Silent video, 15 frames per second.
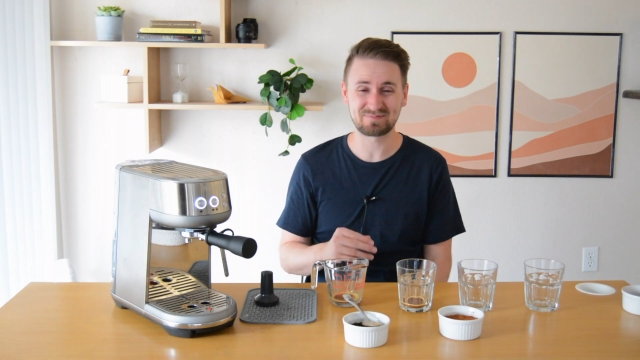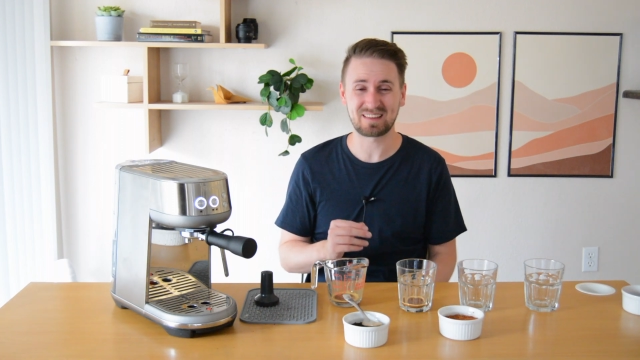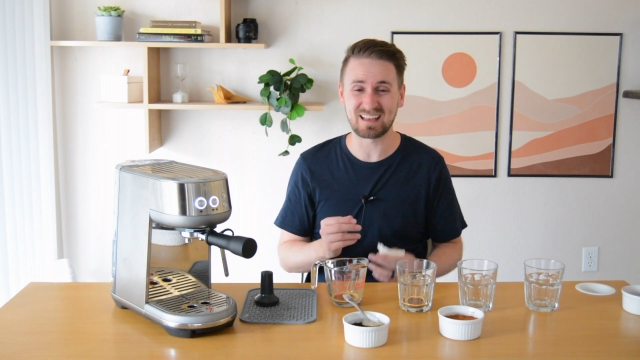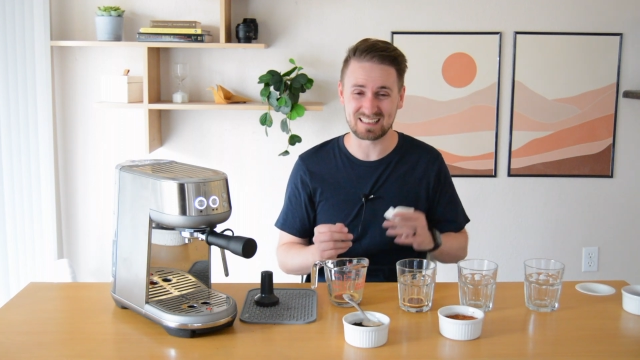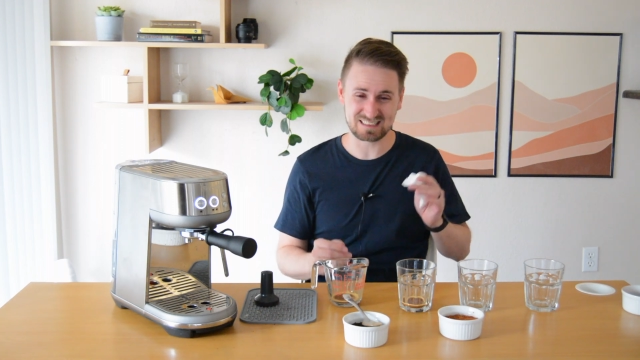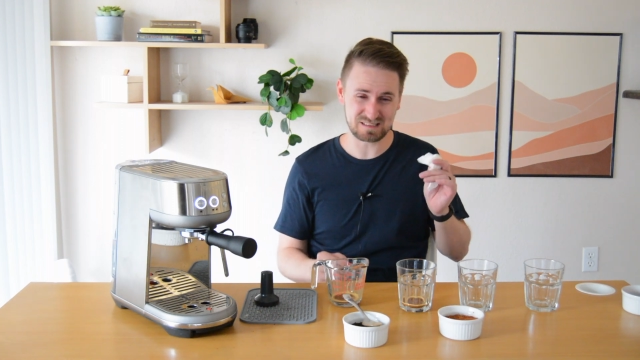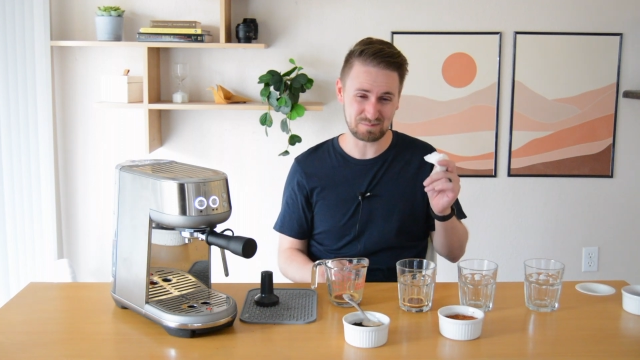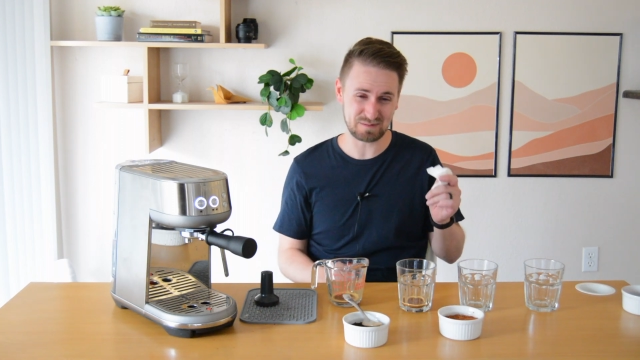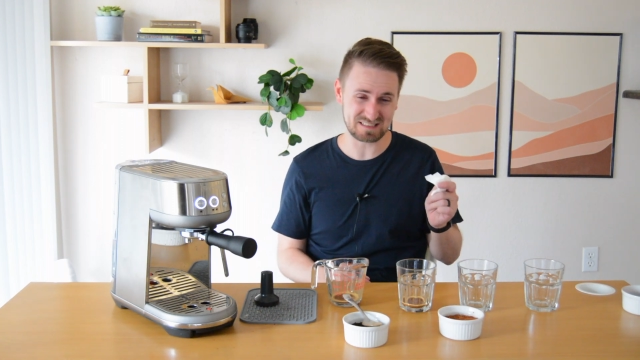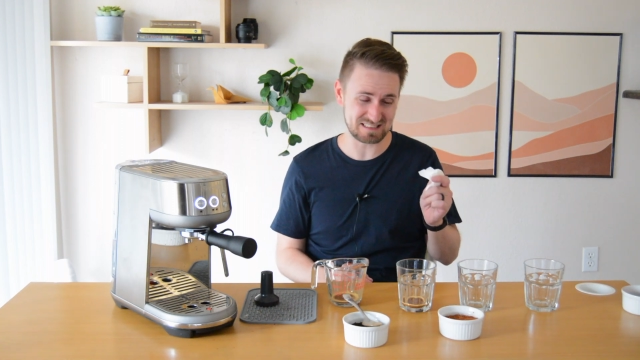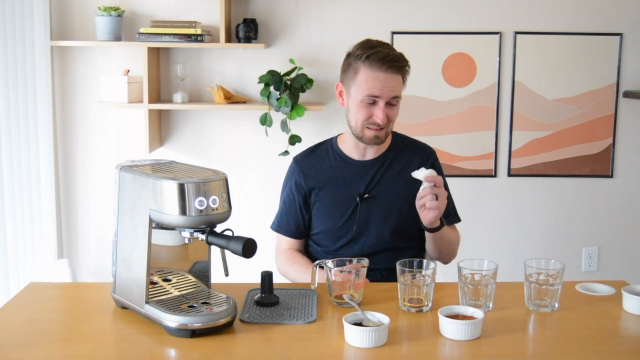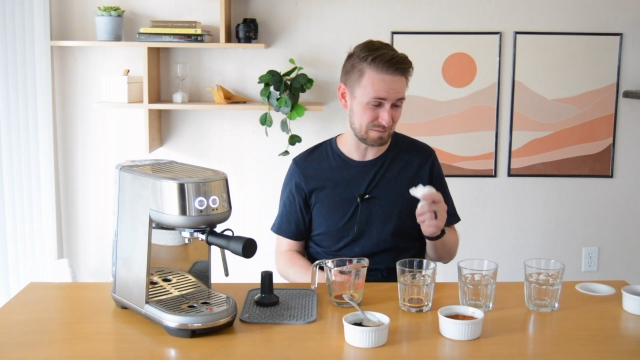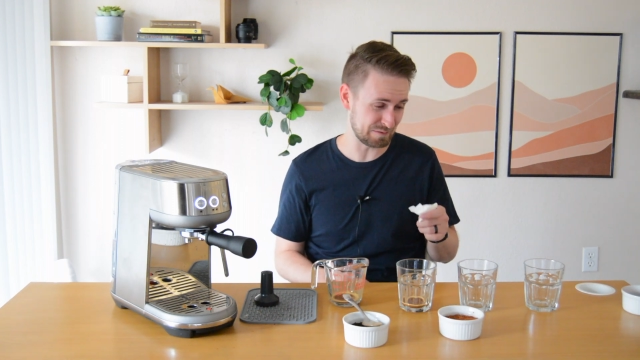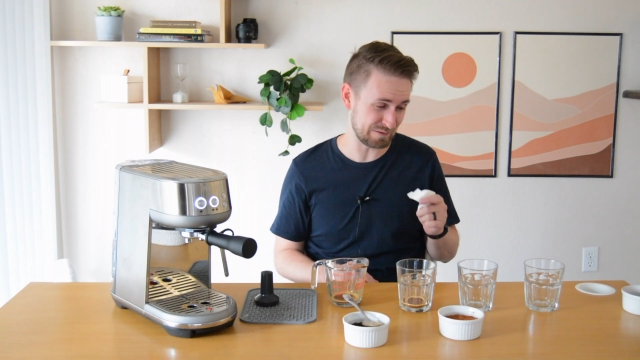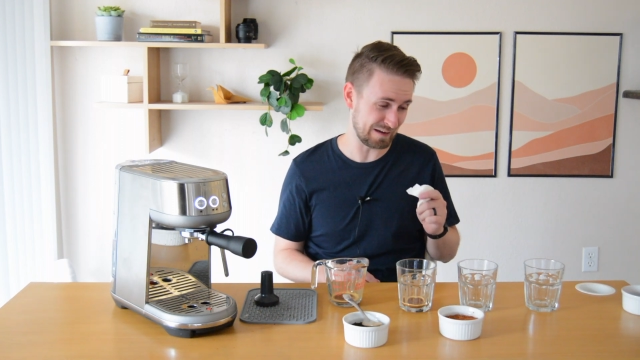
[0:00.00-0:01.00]
I spit
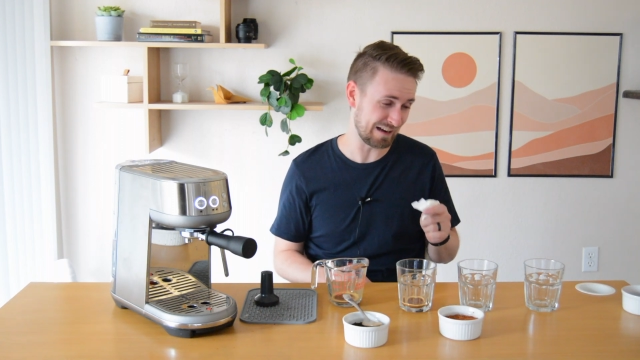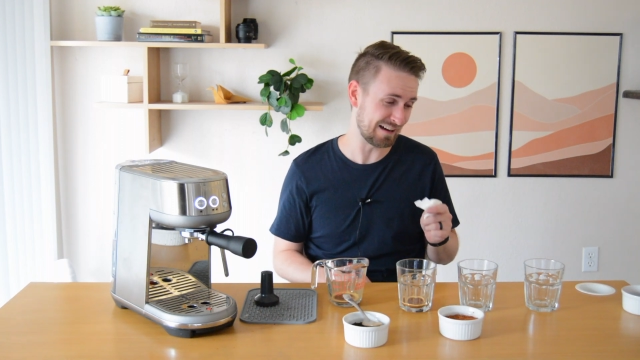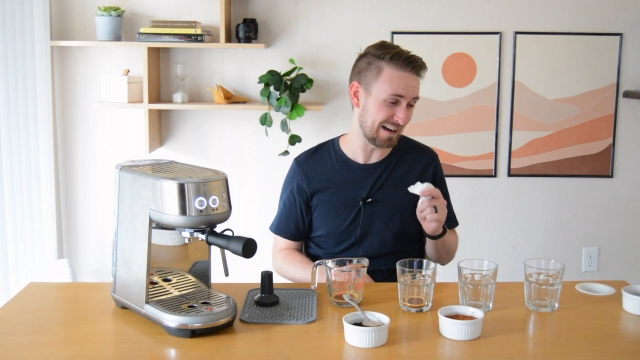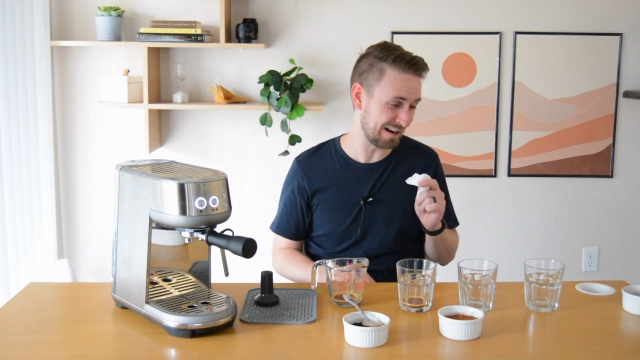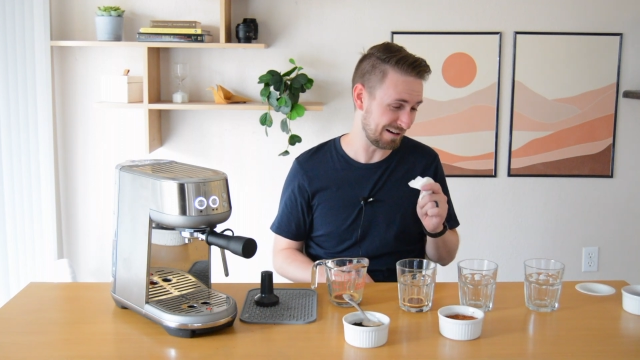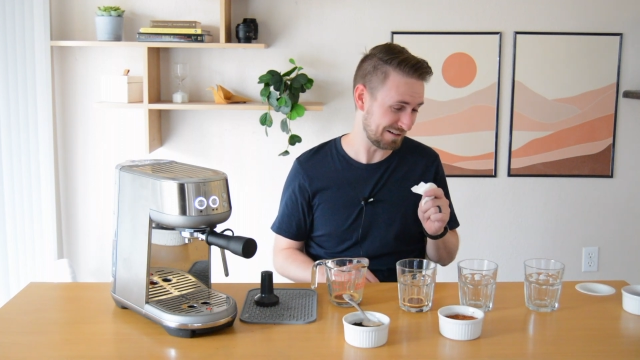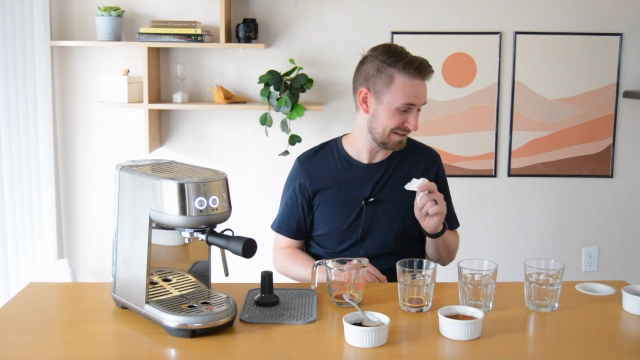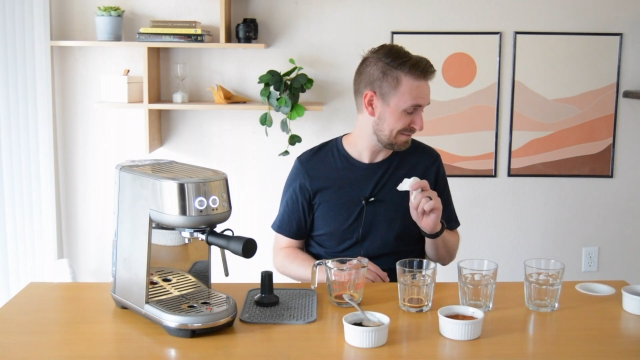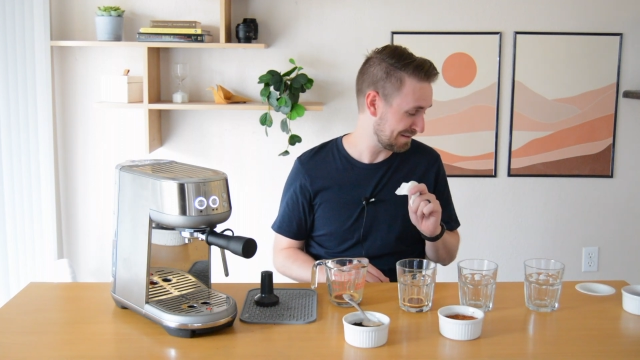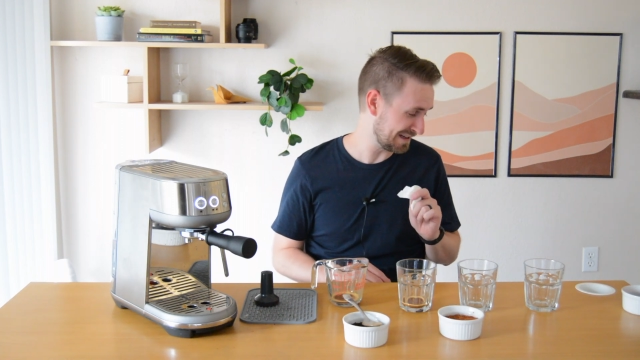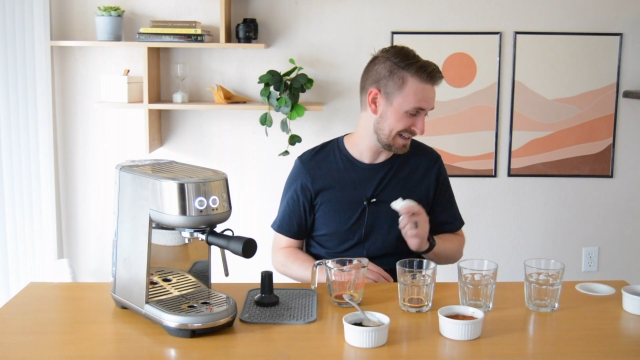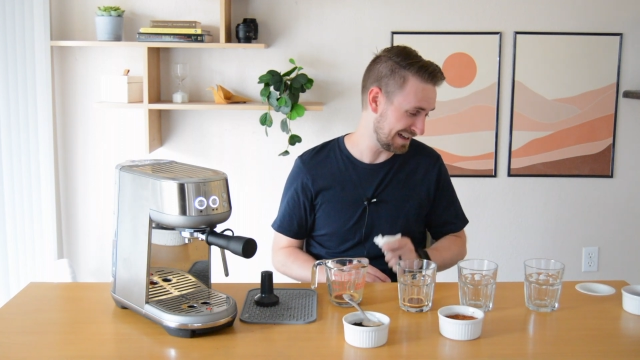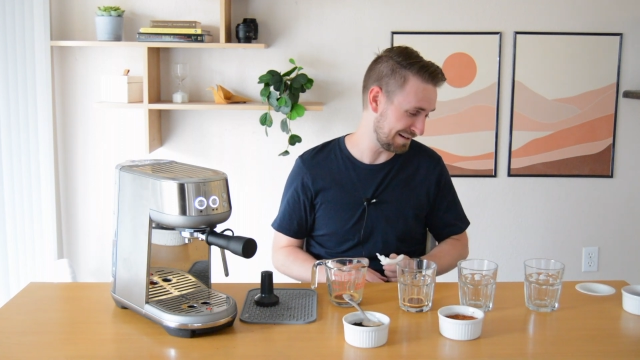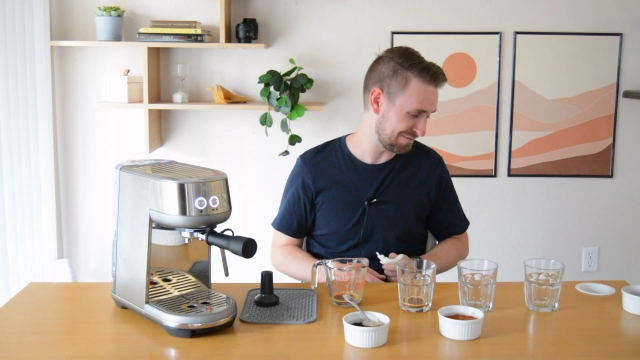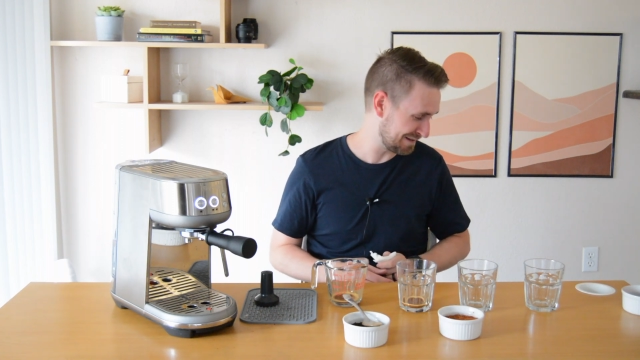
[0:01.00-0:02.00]
some of it out in my
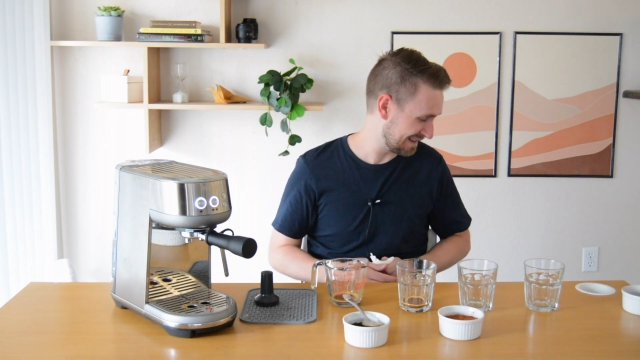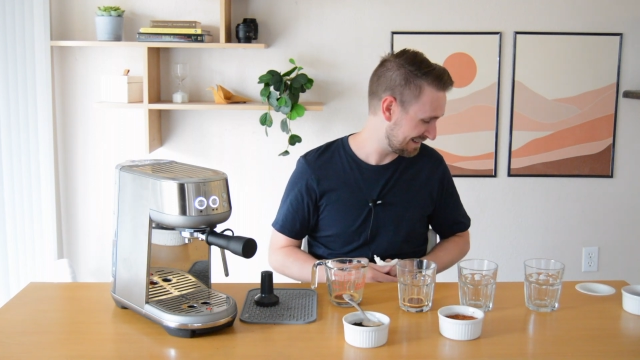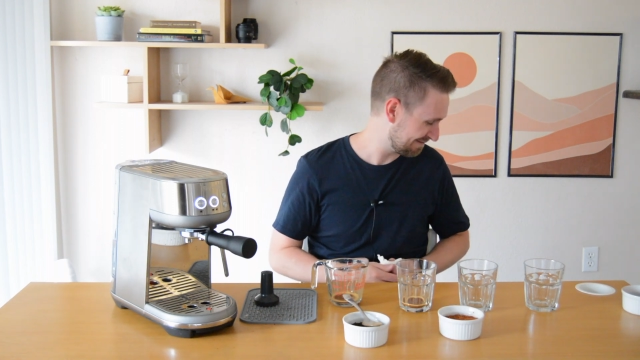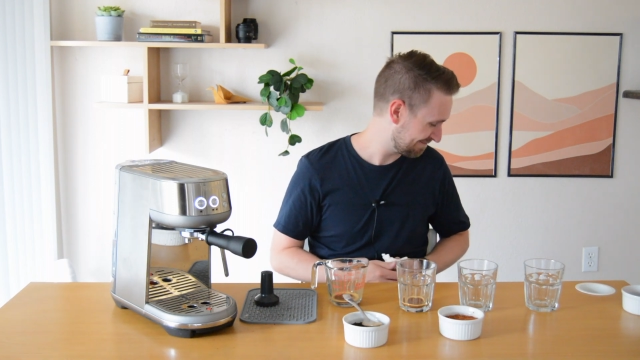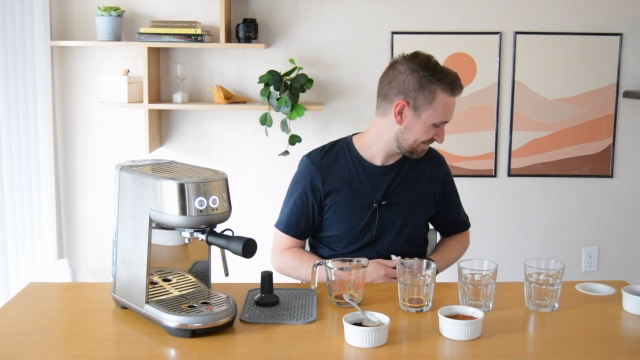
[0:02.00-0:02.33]
napkin.